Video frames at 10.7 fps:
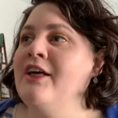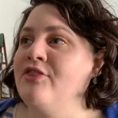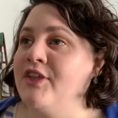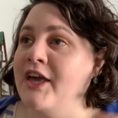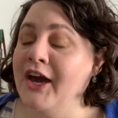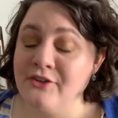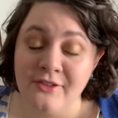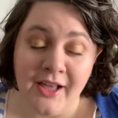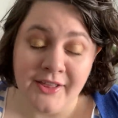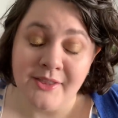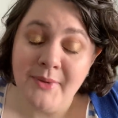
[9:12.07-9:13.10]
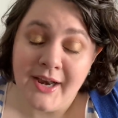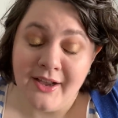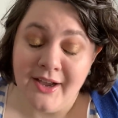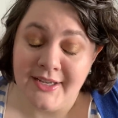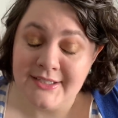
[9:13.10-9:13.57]
the underlying thematic
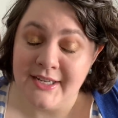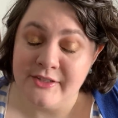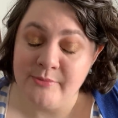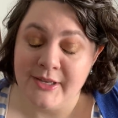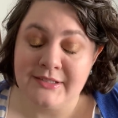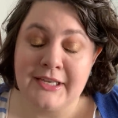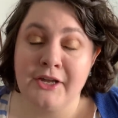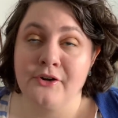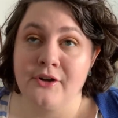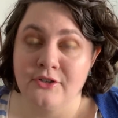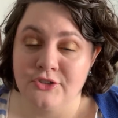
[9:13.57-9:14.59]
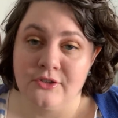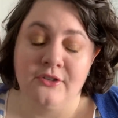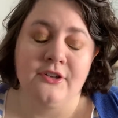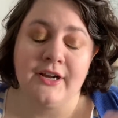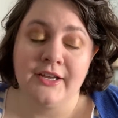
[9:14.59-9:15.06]
content is basically intercultural
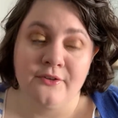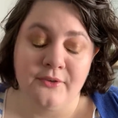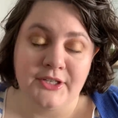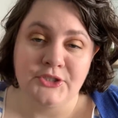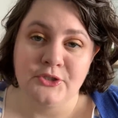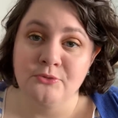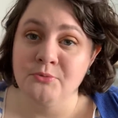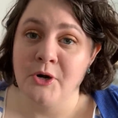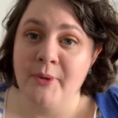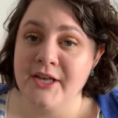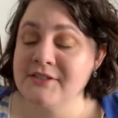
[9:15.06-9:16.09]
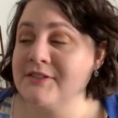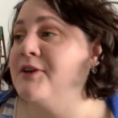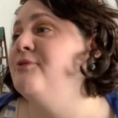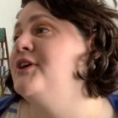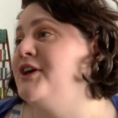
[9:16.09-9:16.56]
or interracial romance.
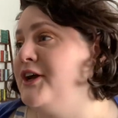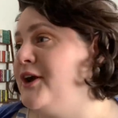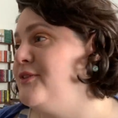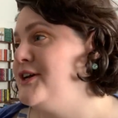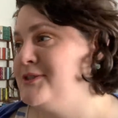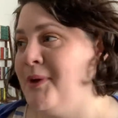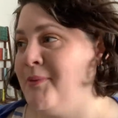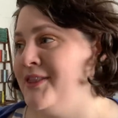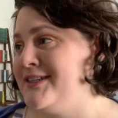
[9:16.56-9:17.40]
So there you go. There's maybe the